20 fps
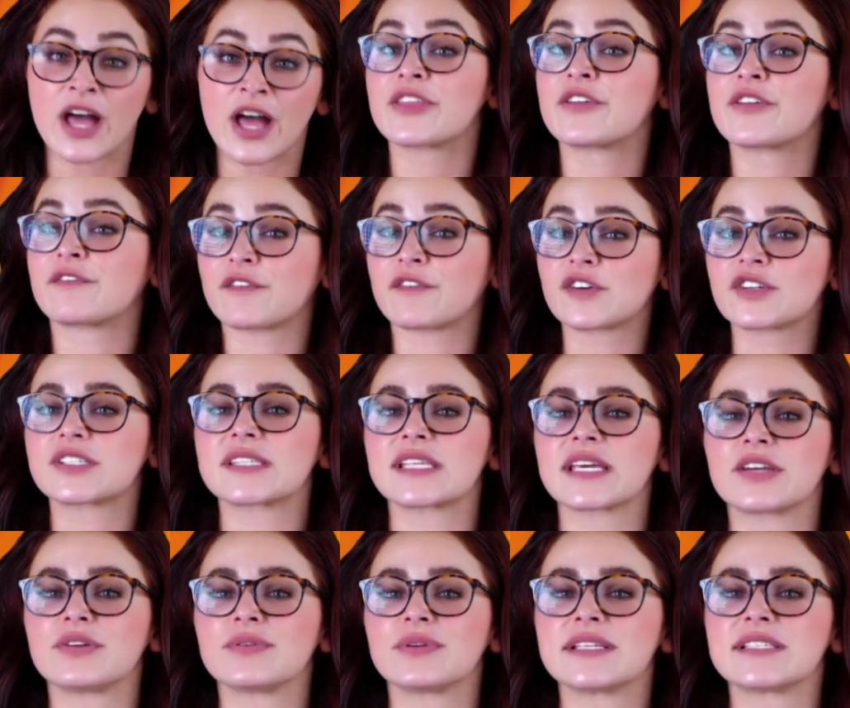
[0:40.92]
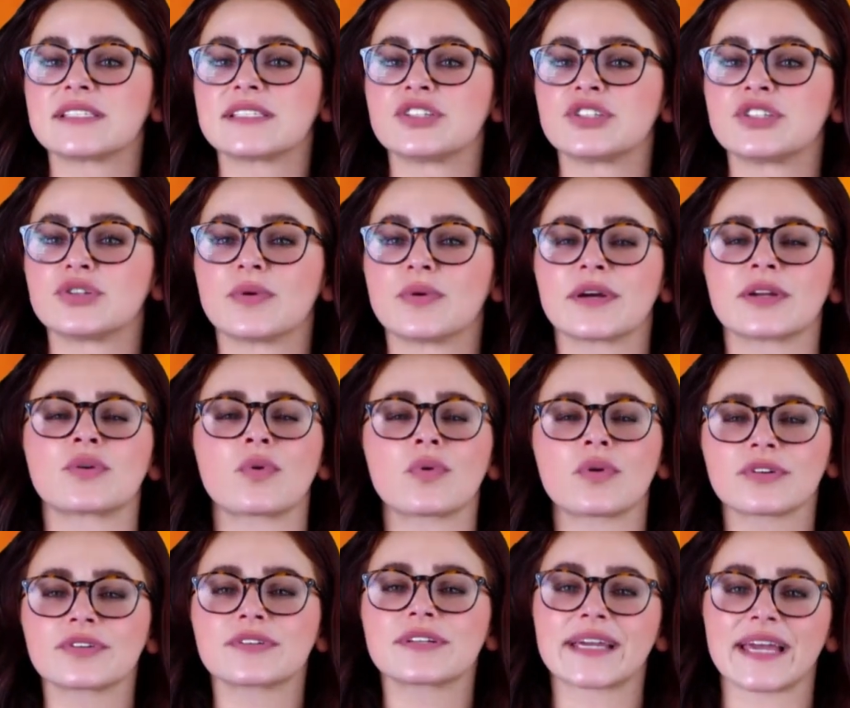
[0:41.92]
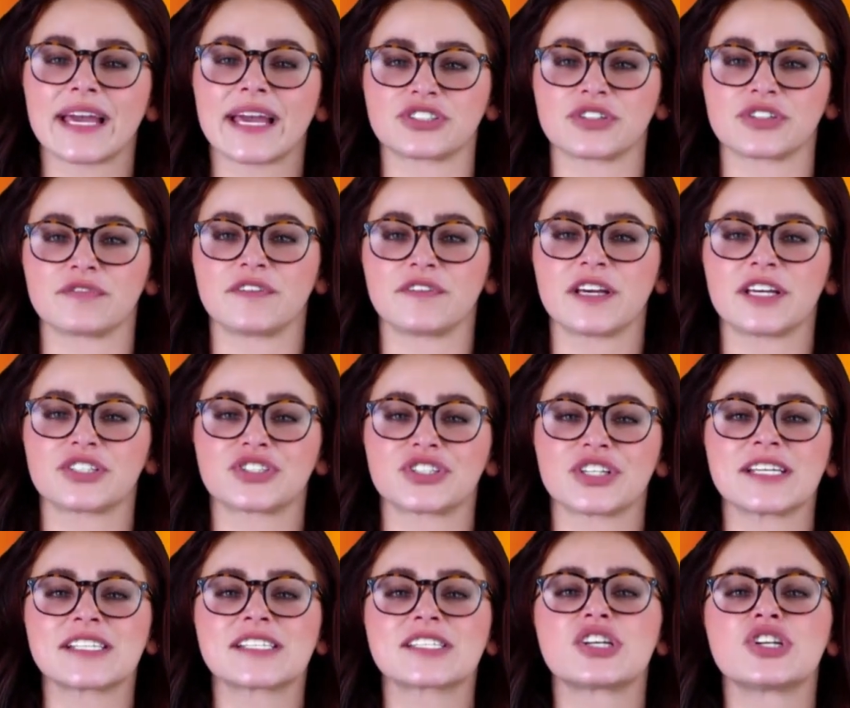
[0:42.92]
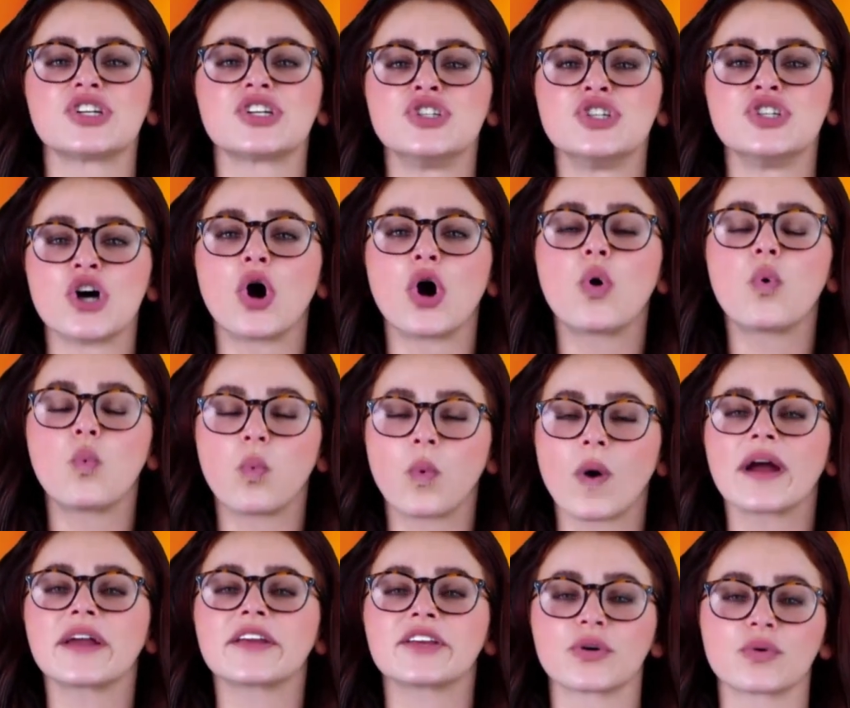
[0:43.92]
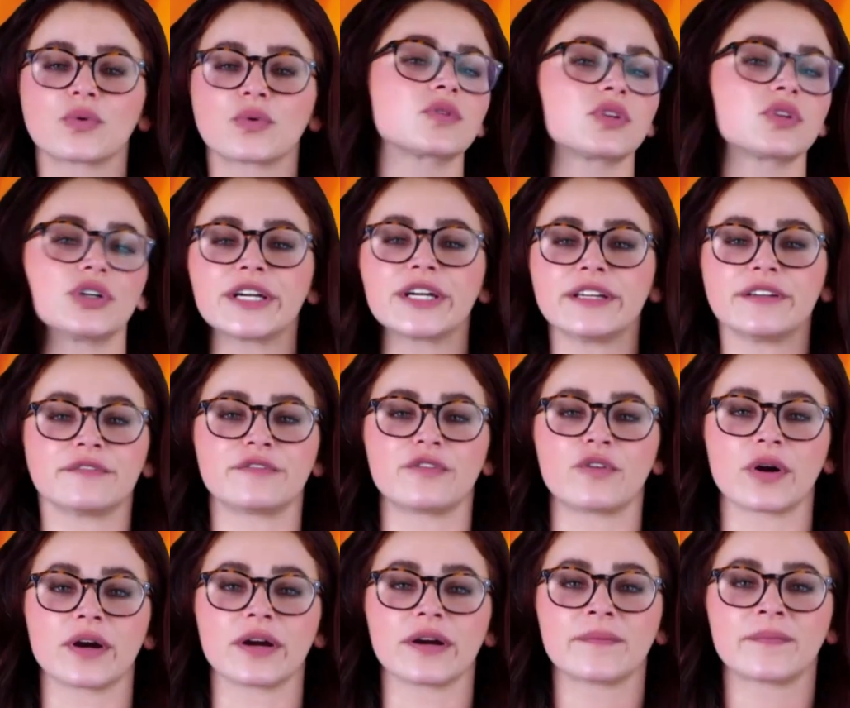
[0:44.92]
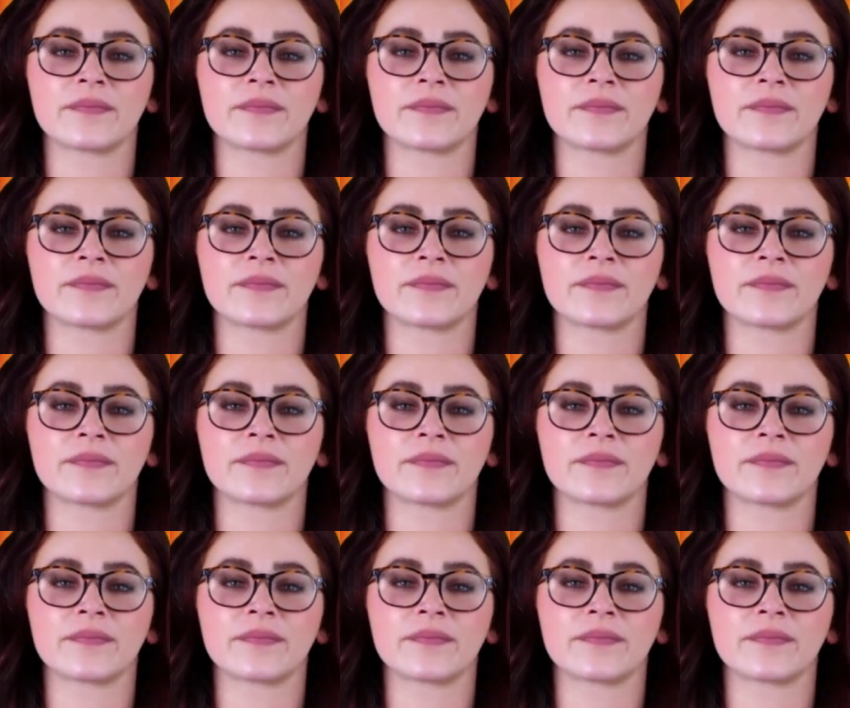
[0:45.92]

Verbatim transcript: The first thing you need to do in order to catch a fish is to know what you're looking for.